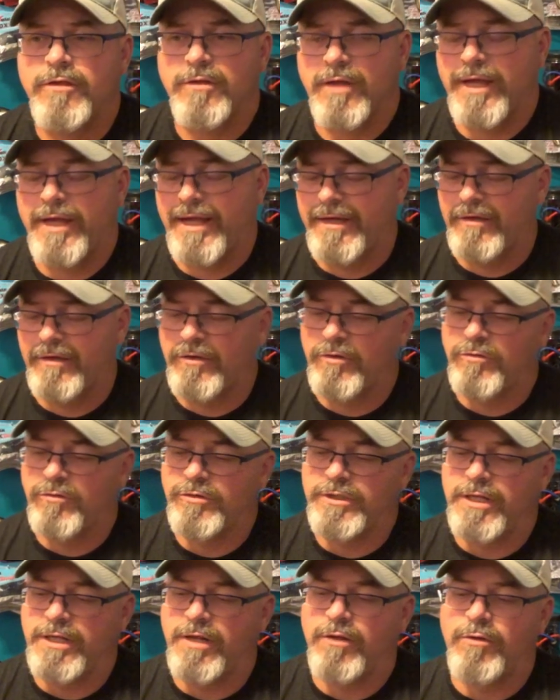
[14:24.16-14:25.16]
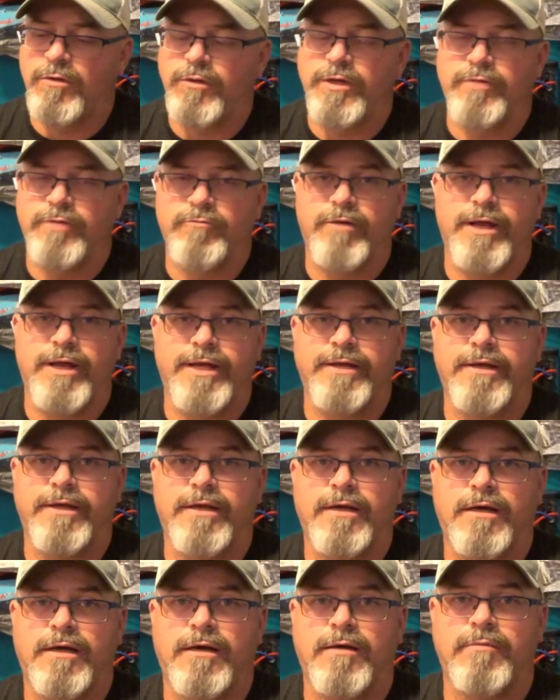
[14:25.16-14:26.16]
had a little yellow and red
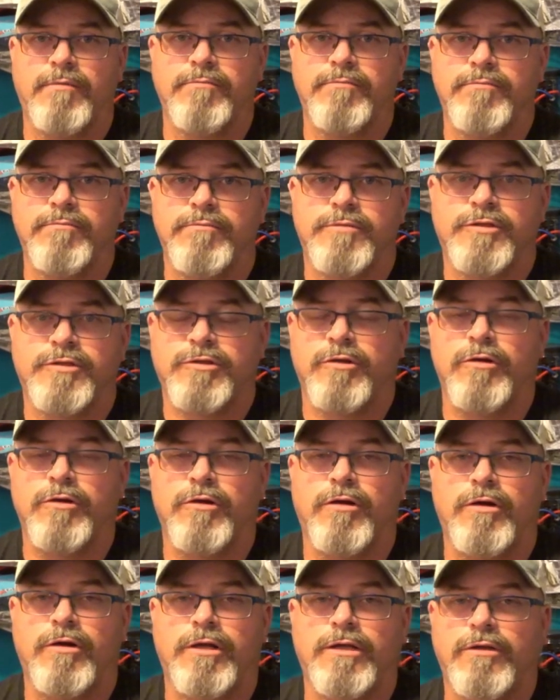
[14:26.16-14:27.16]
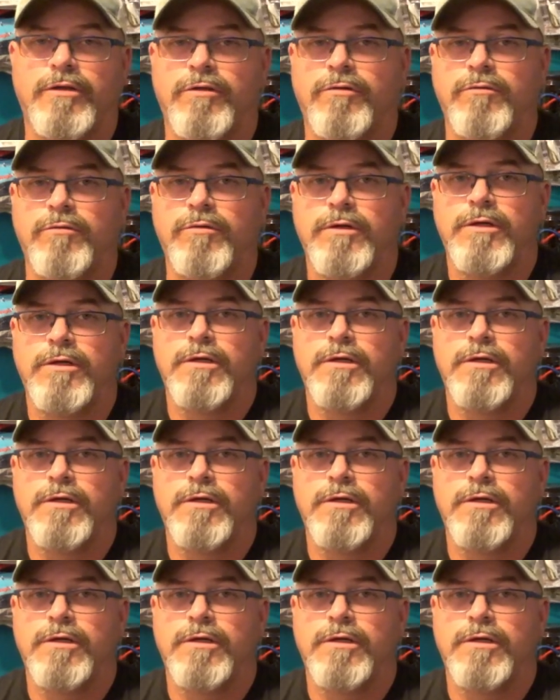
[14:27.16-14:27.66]
skirt on it, little